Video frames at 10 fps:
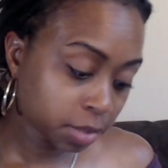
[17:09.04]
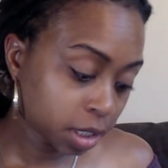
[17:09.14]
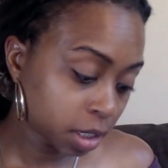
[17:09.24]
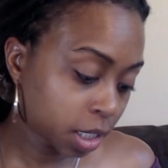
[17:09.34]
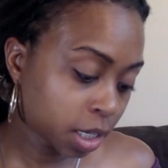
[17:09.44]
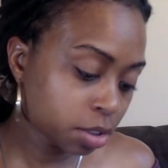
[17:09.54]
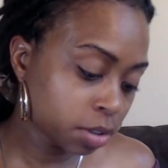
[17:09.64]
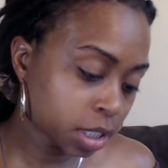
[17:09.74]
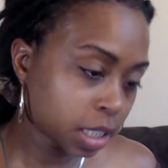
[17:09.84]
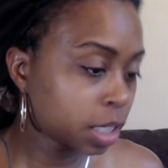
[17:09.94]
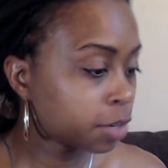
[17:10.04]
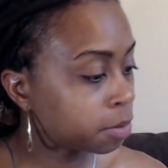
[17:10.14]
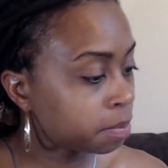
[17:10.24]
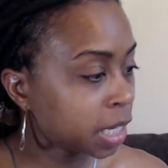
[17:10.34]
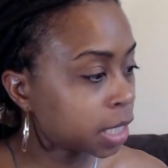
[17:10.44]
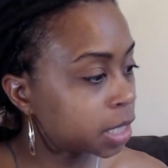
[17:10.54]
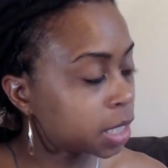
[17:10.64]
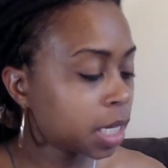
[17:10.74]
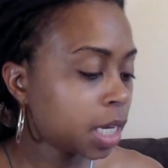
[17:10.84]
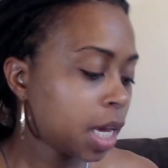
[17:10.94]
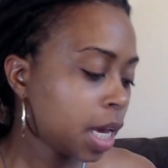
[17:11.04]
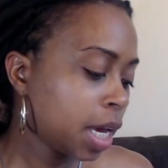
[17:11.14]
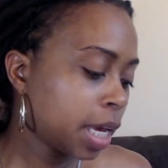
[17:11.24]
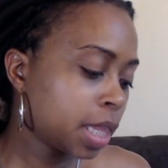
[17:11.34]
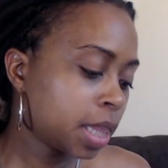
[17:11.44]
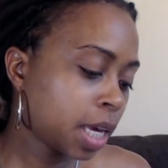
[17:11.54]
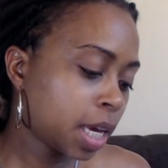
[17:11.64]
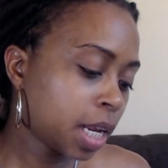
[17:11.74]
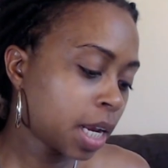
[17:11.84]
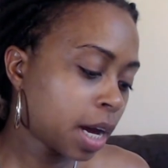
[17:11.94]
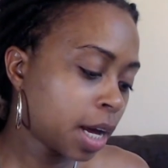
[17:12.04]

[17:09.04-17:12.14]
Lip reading: This cancer is a different beast. And then